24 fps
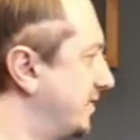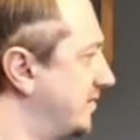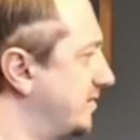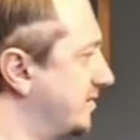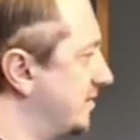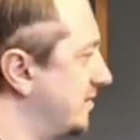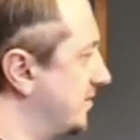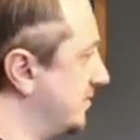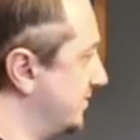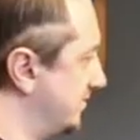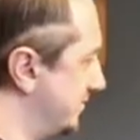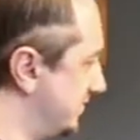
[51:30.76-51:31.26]

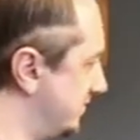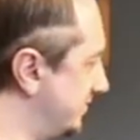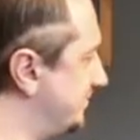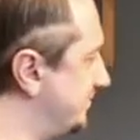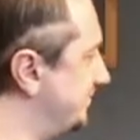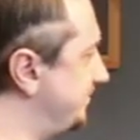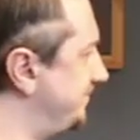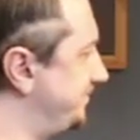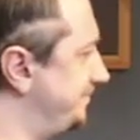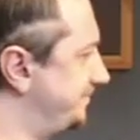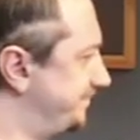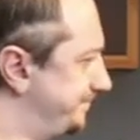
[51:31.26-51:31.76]
better. And
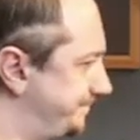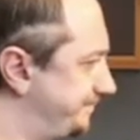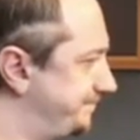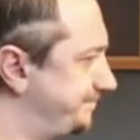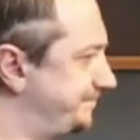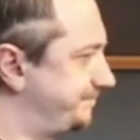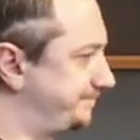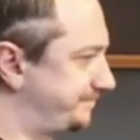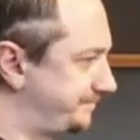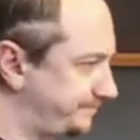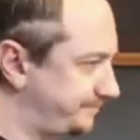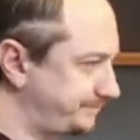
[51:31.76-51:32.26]
after a while,
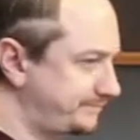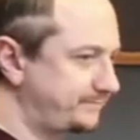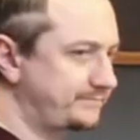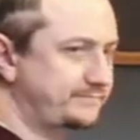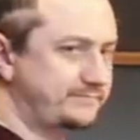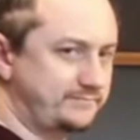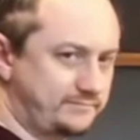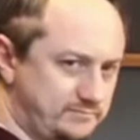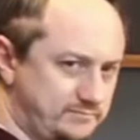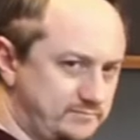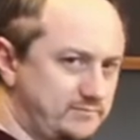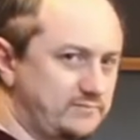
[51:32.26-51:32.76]
you really
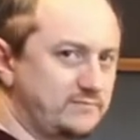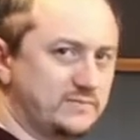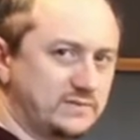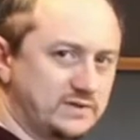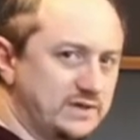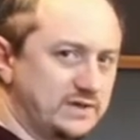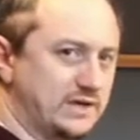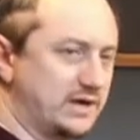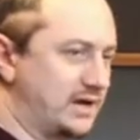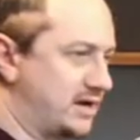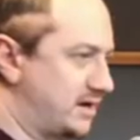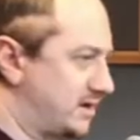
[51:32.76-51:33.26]
don't think
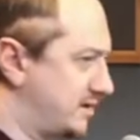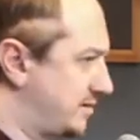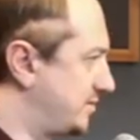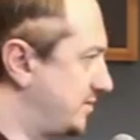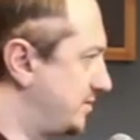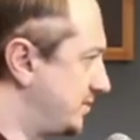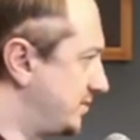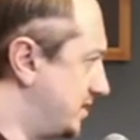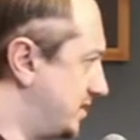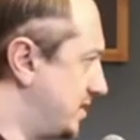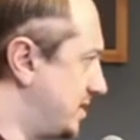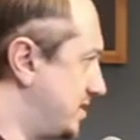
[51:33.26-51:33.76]
about yeah. it. And I,
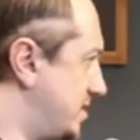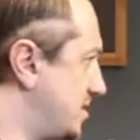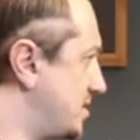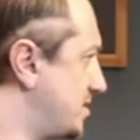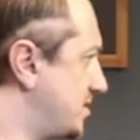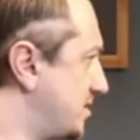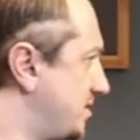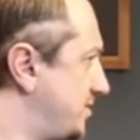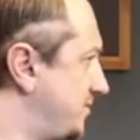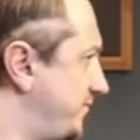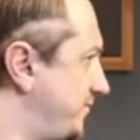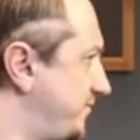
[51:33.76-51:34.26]
am
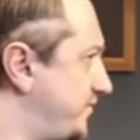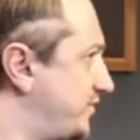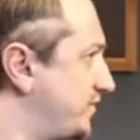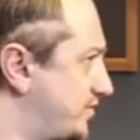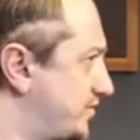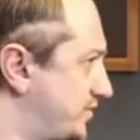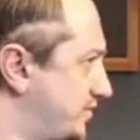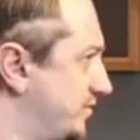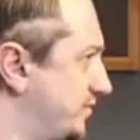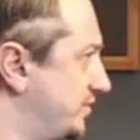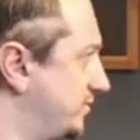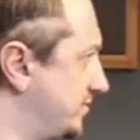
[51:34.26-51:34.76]
so happy. Sure.
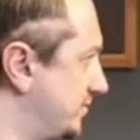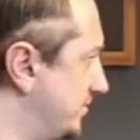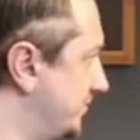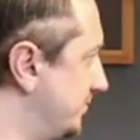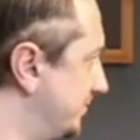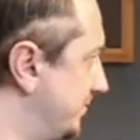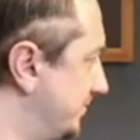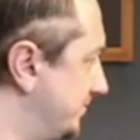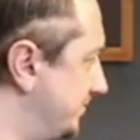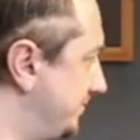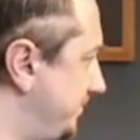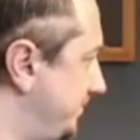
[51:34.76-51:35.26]
I'm
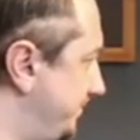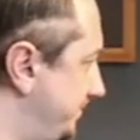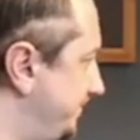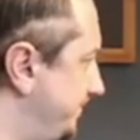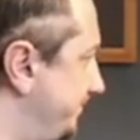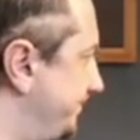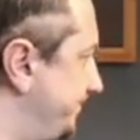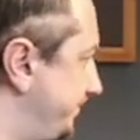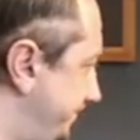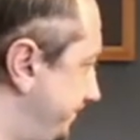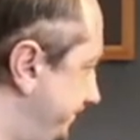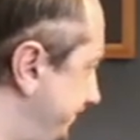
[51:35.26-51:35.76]
almost. I'm
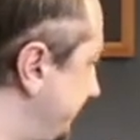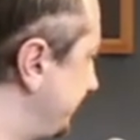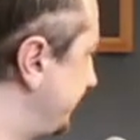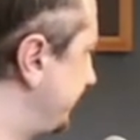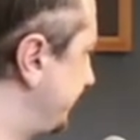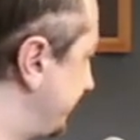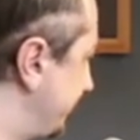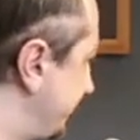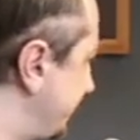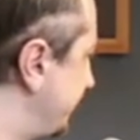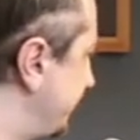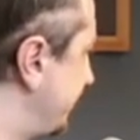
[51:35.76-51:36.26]

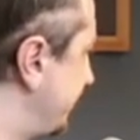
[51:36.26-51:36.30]
almost